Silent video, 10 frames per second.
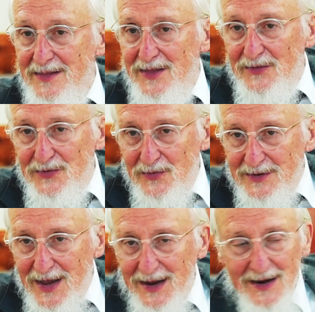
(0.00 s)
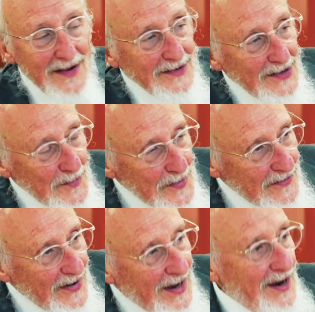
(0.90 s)
They'll take a little bit
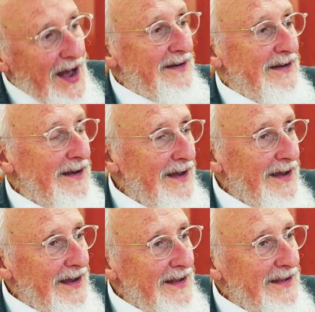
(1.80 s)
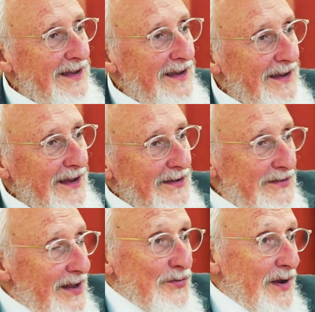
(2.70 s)
of a cut in the. It's
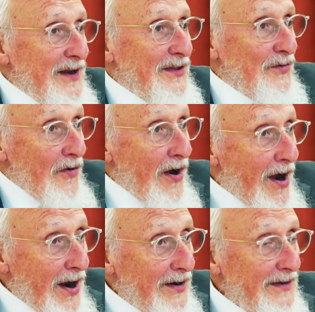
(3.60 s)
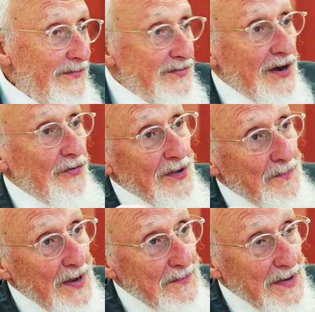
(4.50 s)
not doing anything wrong. It's not going to
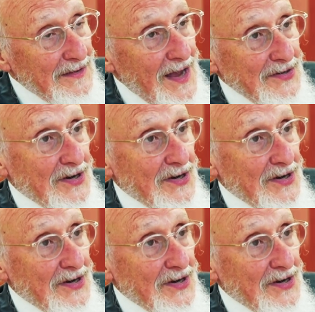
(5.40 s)
the Beit HaMikdash.